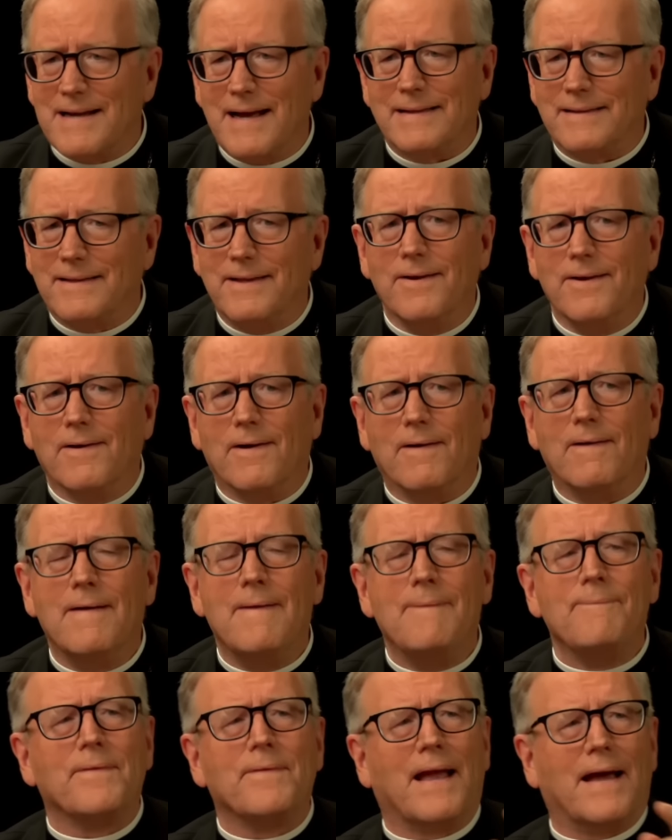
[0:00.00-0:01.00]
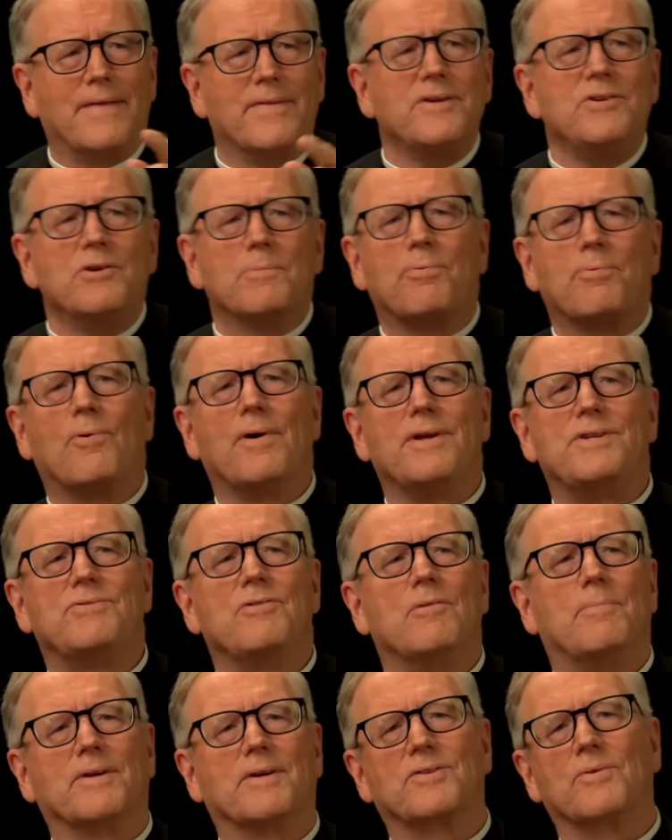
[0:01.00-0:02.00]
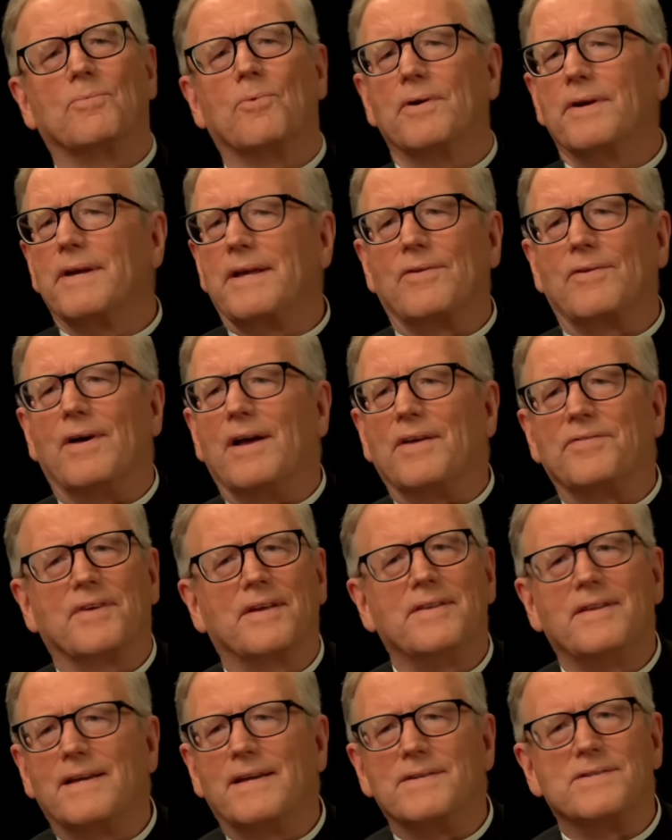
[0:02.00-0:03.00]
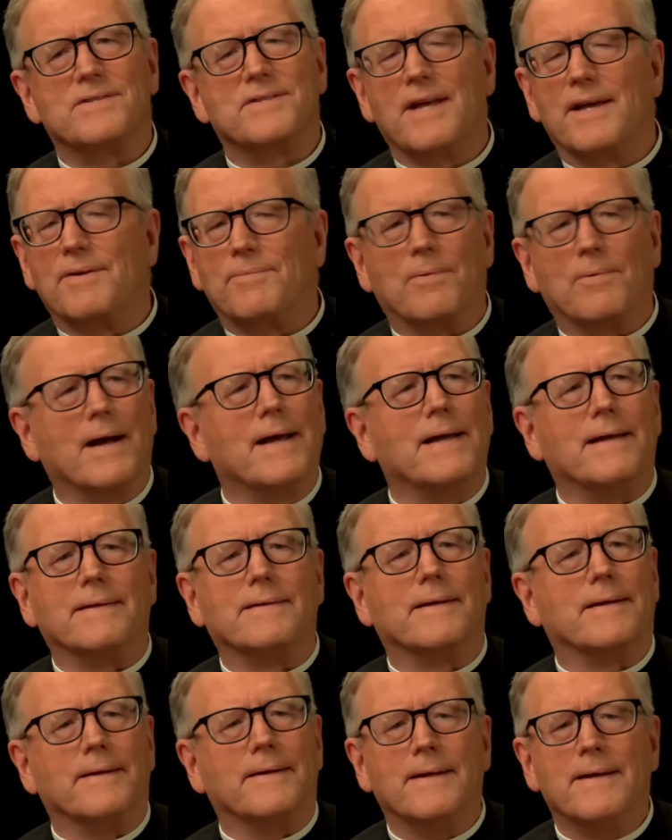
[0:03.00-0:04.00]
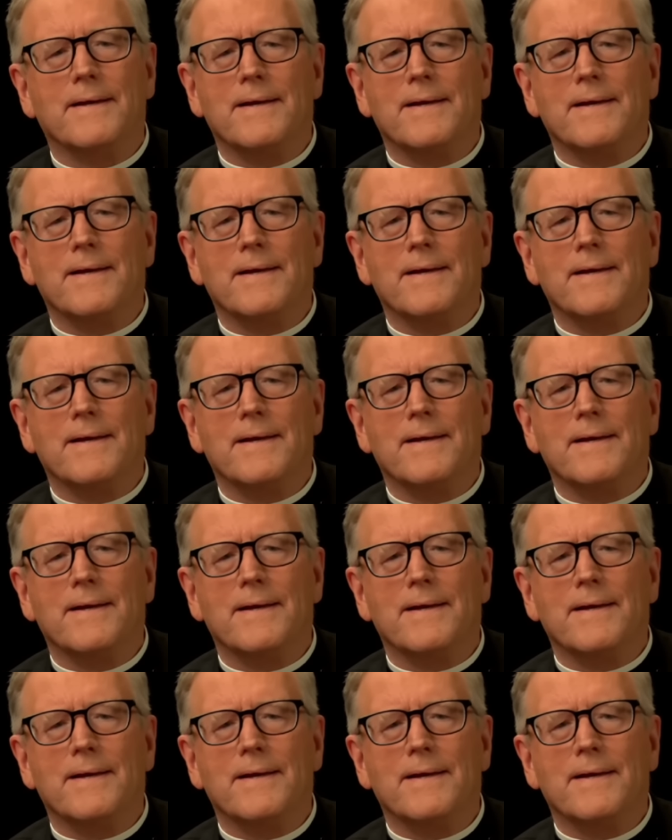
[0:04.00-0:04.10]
not there. And then your point, too, about the working class, I think is dead right, that